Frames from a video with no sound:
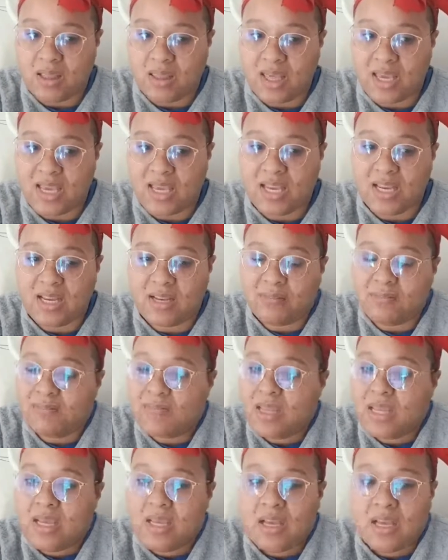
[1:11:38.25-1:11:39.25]
Like
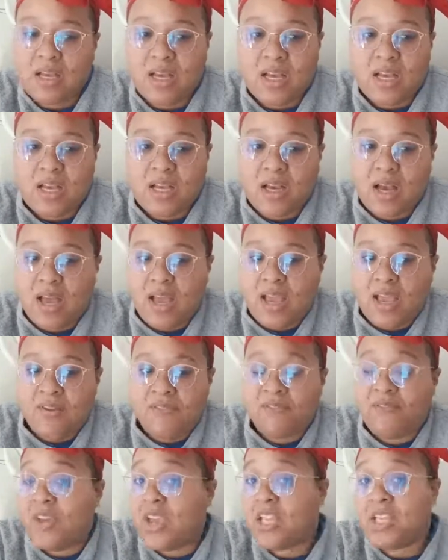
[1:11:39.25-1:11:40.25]

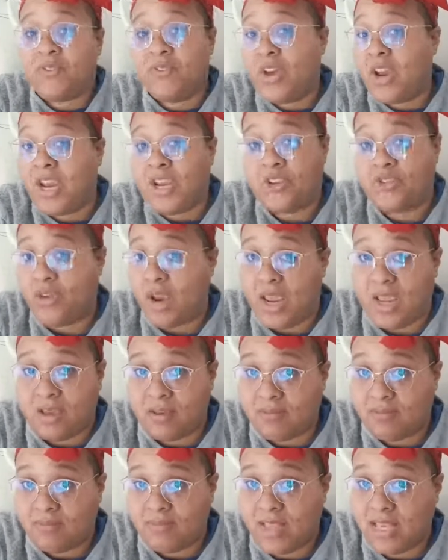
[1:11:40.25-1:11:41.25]
it's very Drake.
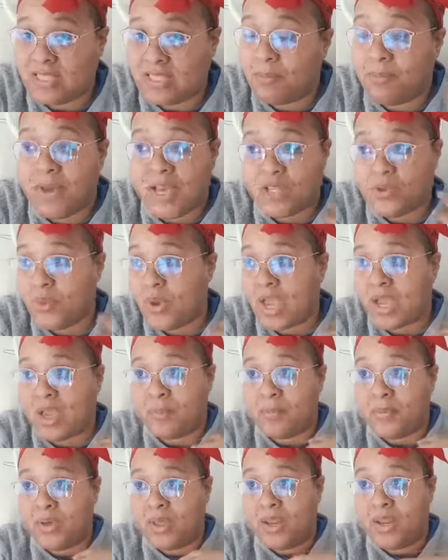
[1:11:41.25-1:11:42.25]
That's the best way I
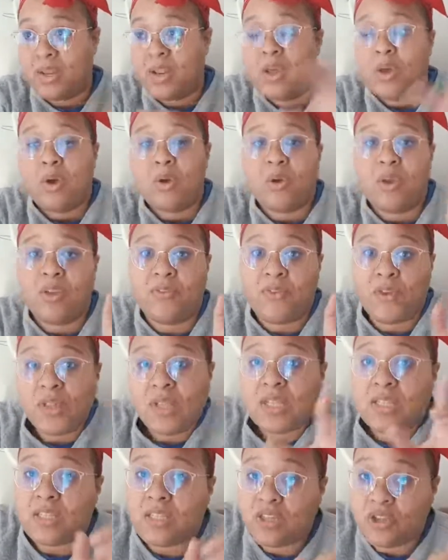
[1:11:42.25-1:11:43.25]
could put it. If you
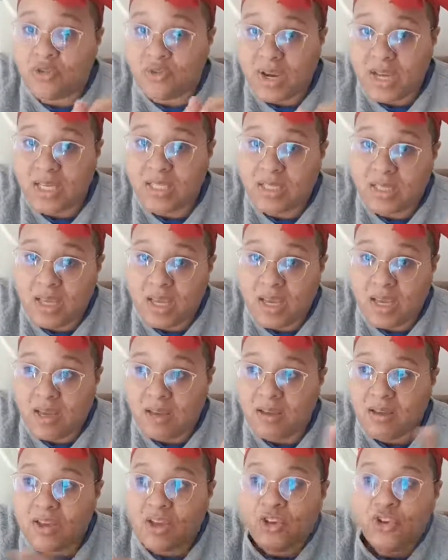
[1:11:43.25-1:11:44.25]
listen to Drake
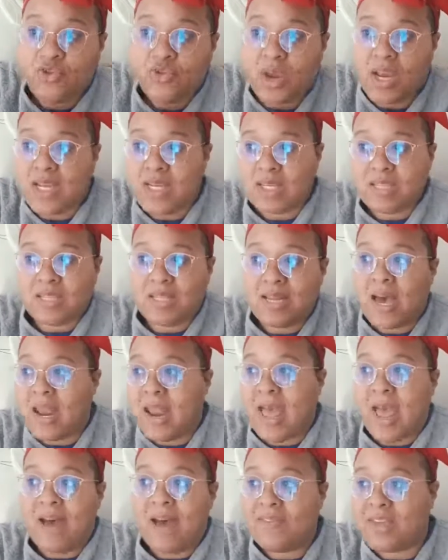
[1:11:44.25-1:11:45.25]
sing, Drake does not
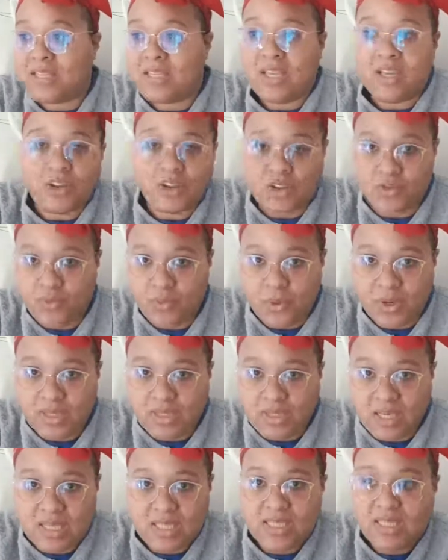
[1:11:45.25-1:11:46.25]
have a singer's voice.
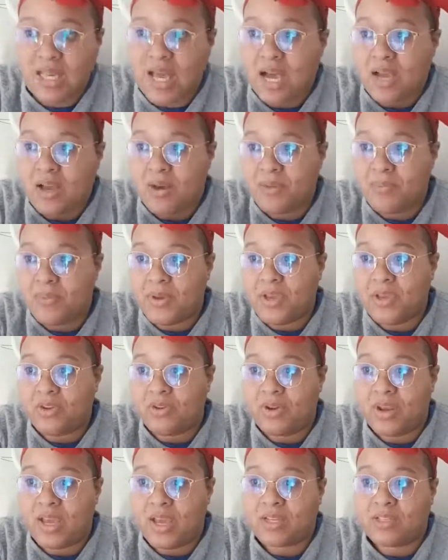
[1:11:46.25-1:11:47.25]
He's not going to be
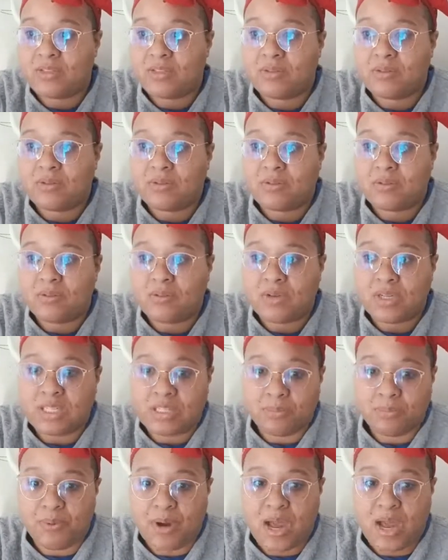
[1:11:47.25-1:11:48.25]
your next
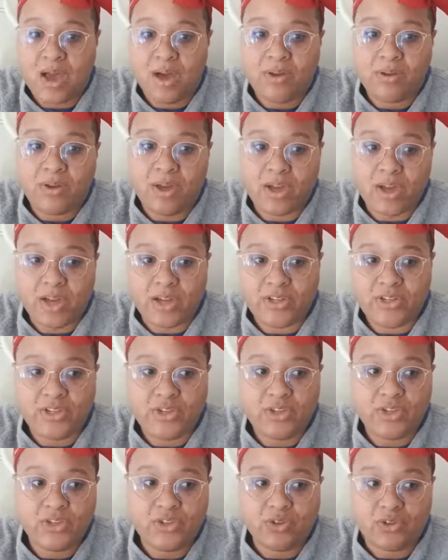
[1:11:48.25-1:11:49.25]
Chris Brown,
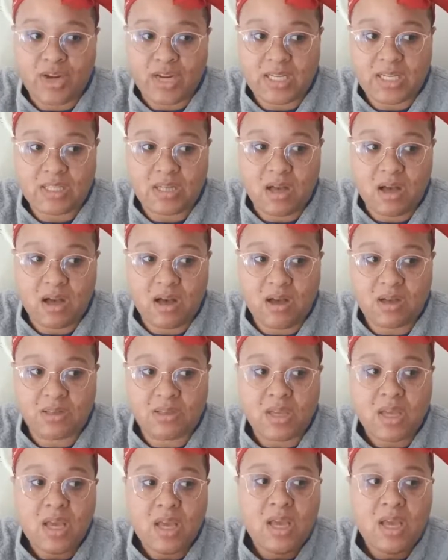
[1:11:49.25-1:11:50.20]
Usher, Trey Songz.